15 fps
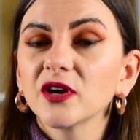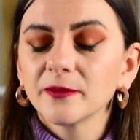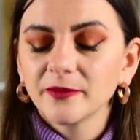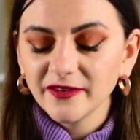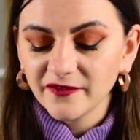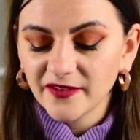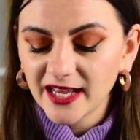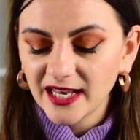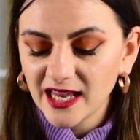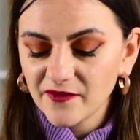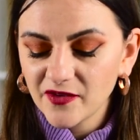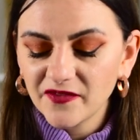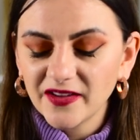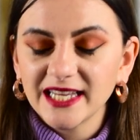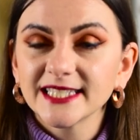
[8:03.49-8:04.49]
purple fat
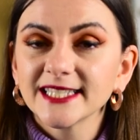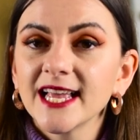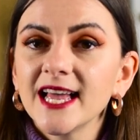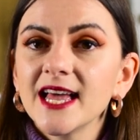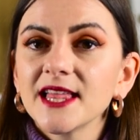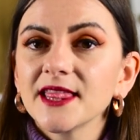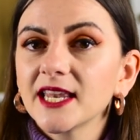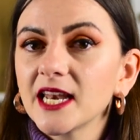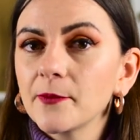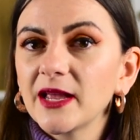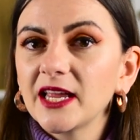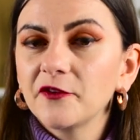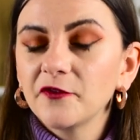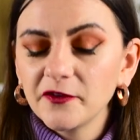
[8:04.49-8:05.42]
lava vase that I paid